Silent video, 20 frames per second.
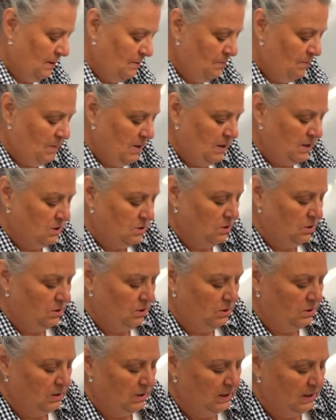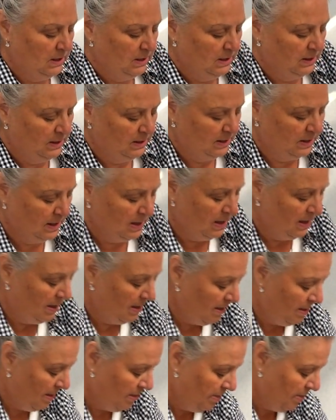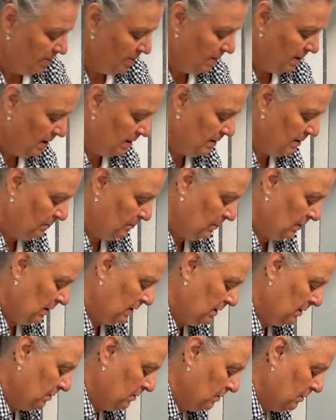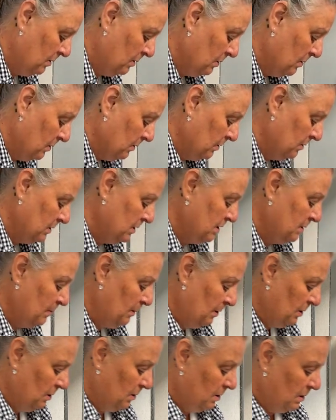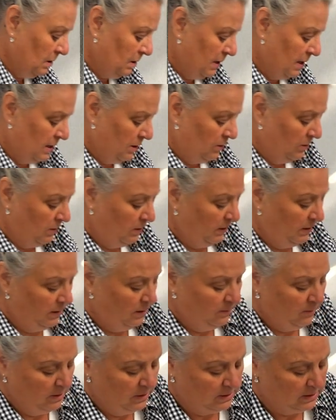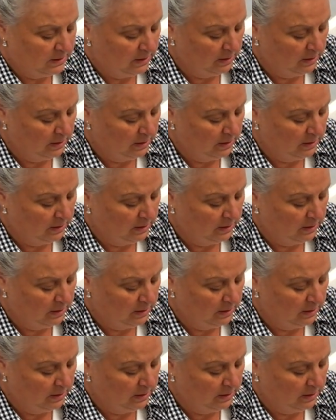Make sure you're hitting that medial, the tibial lateral ligament.